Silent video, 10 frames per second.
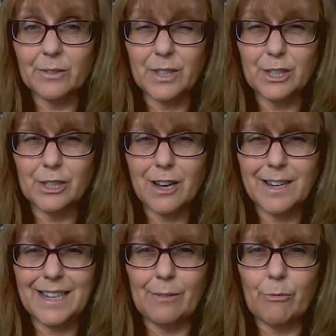of the
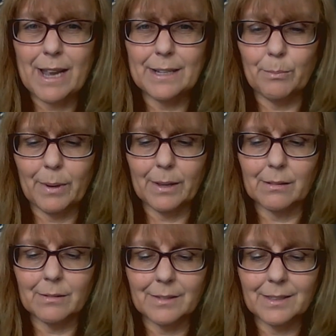shiny red
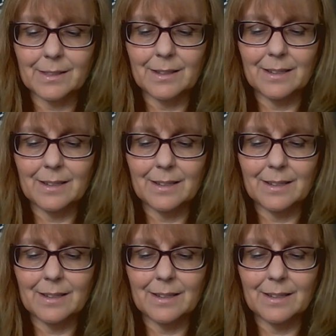puddles,